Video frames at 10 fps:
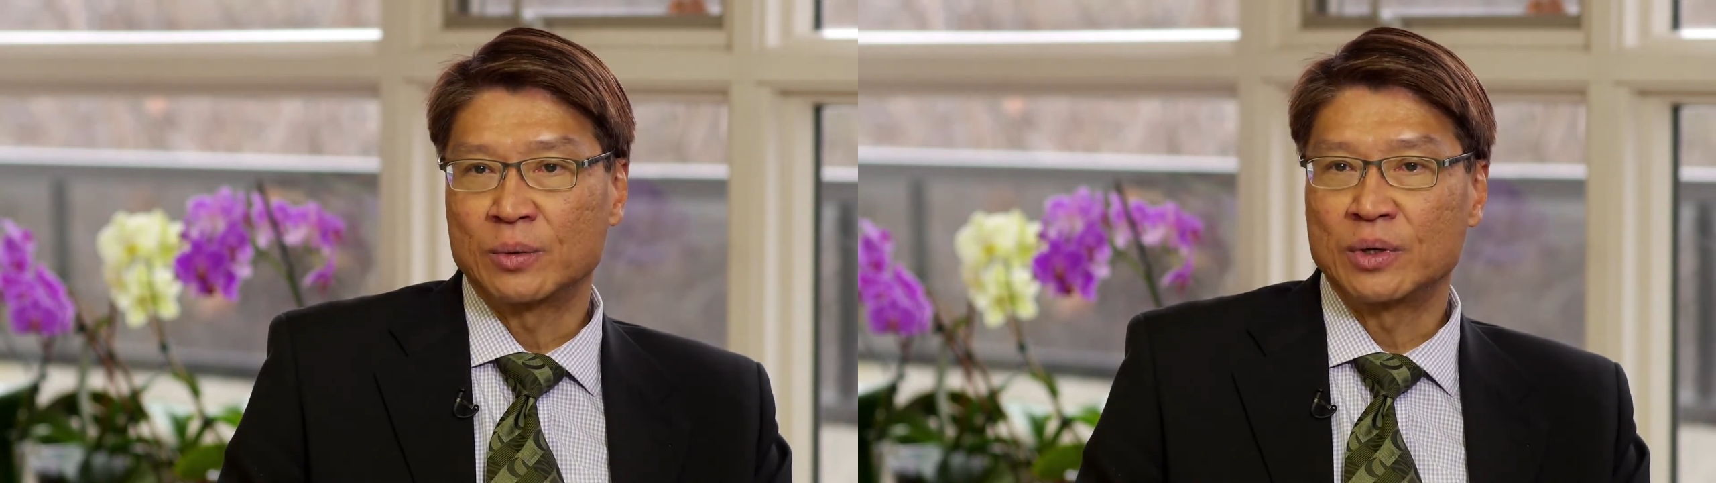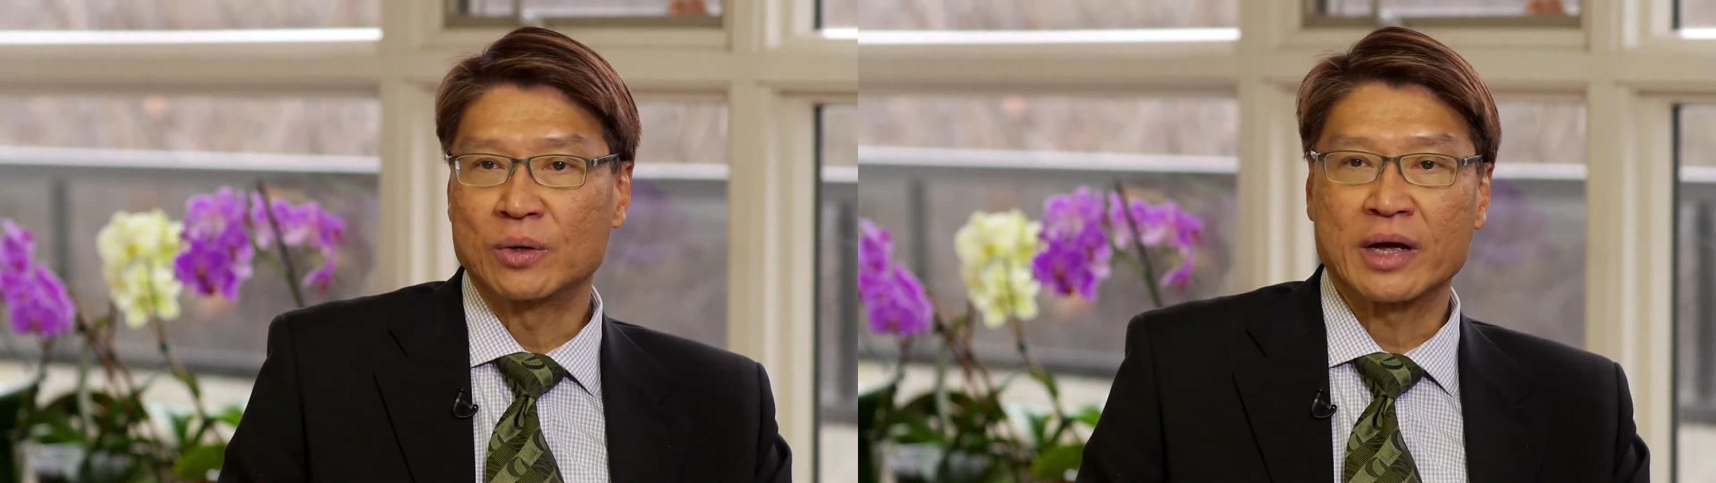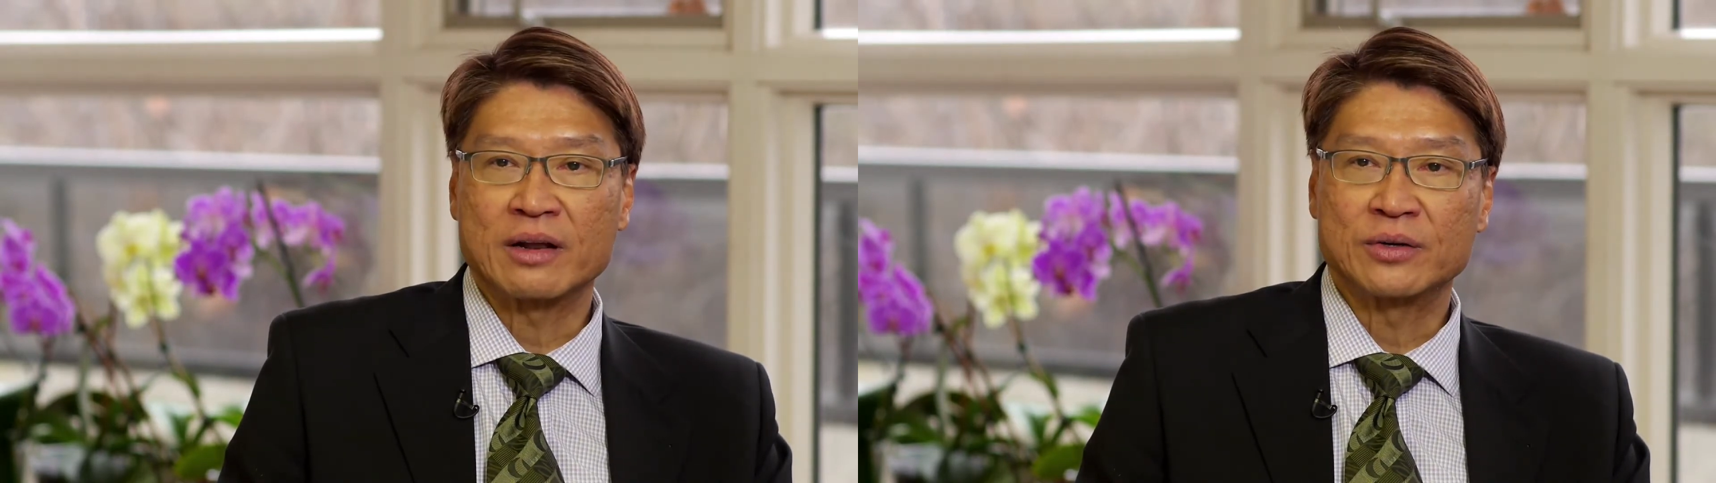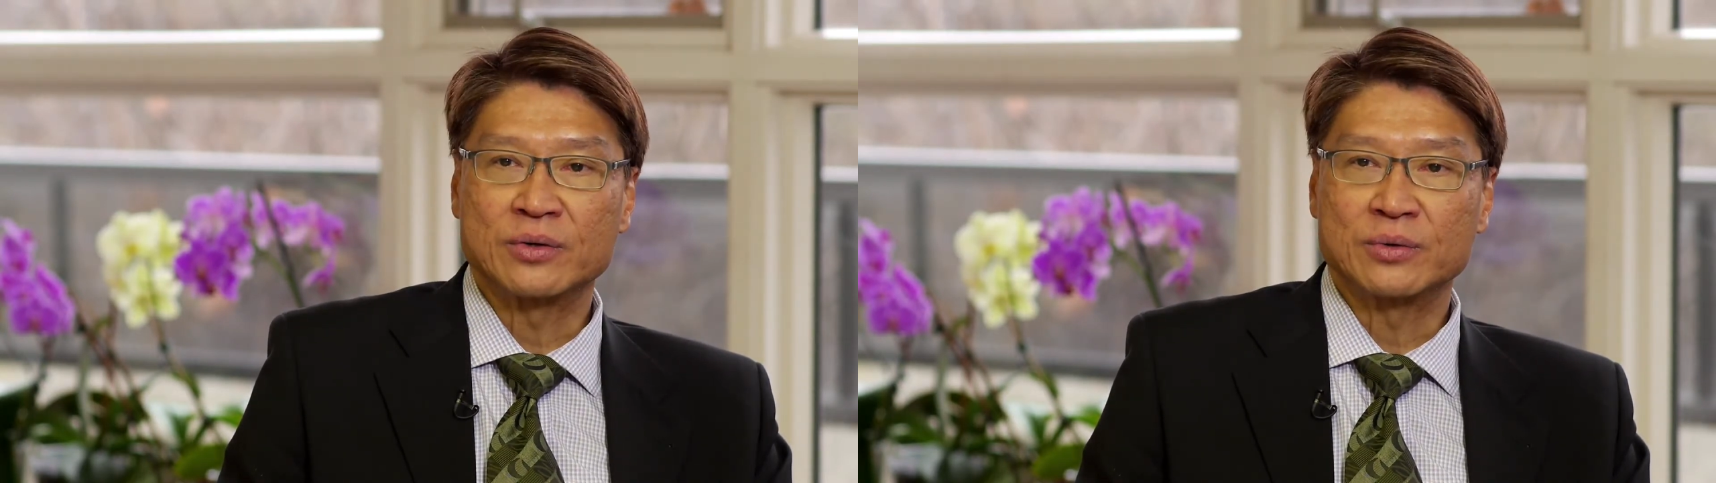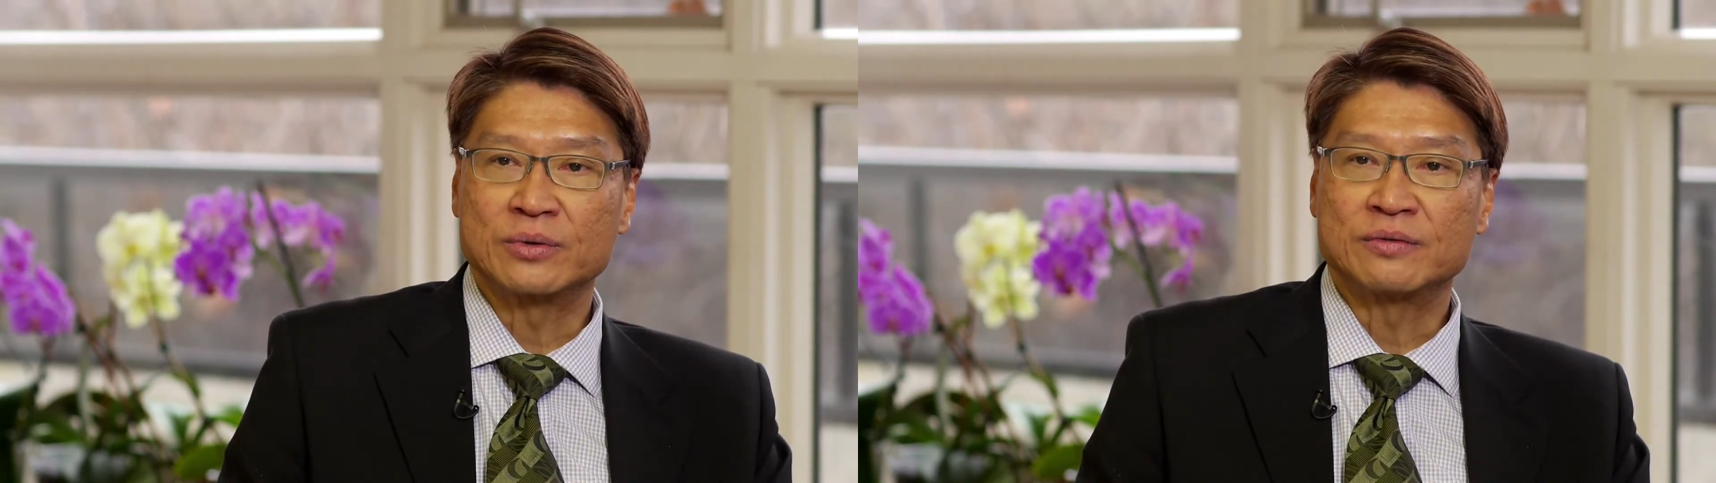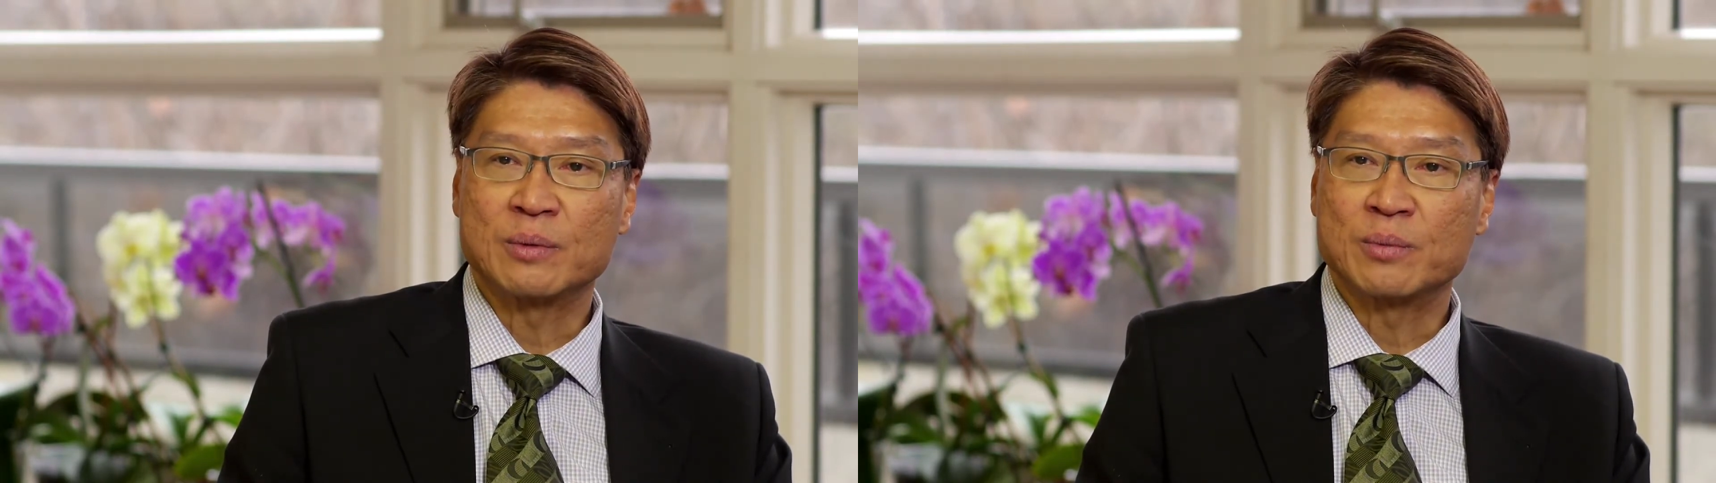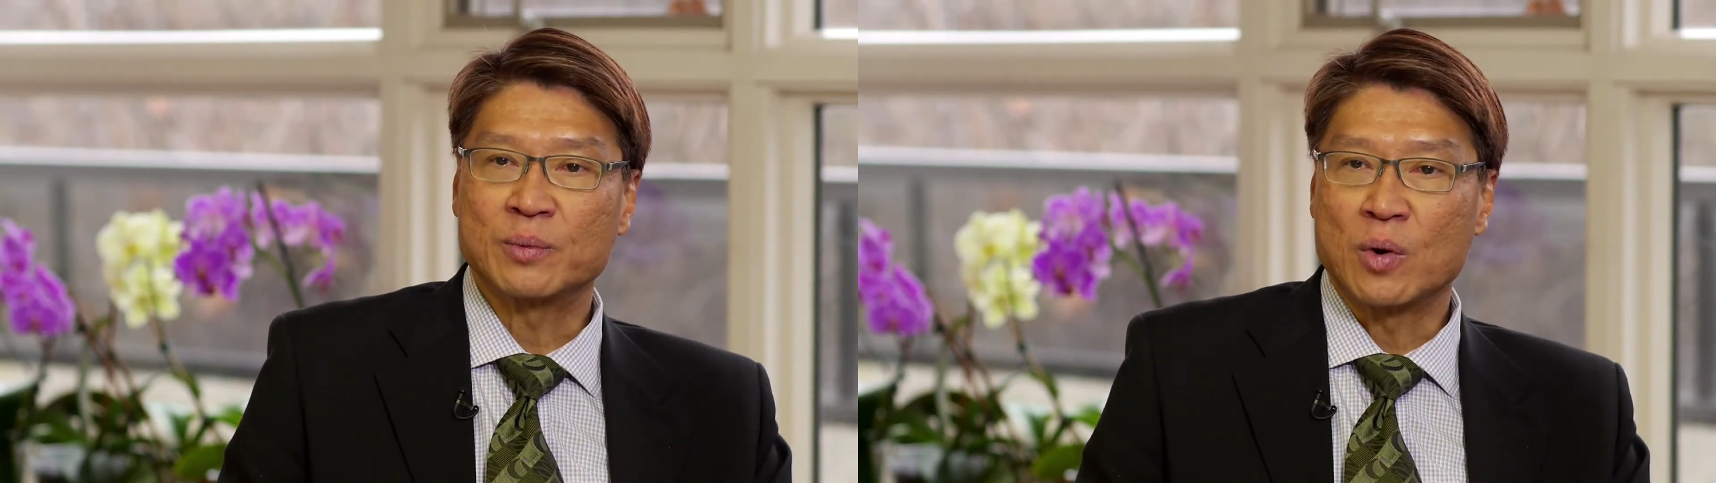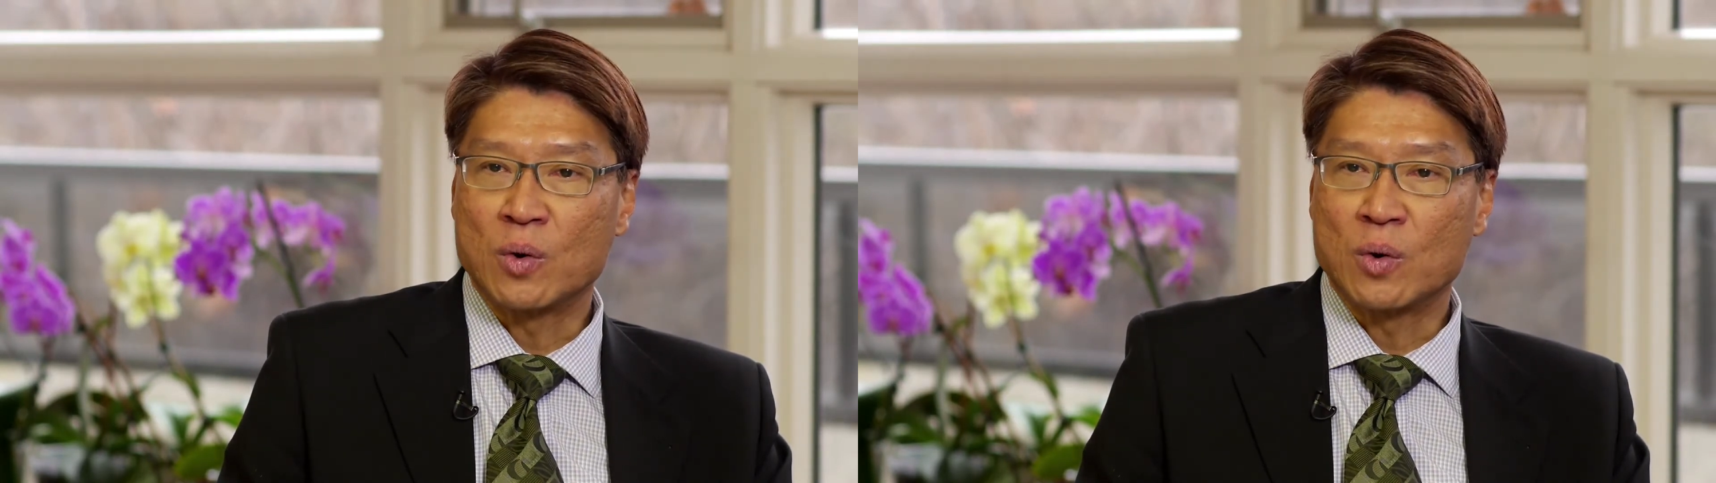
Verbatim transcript: We look at you from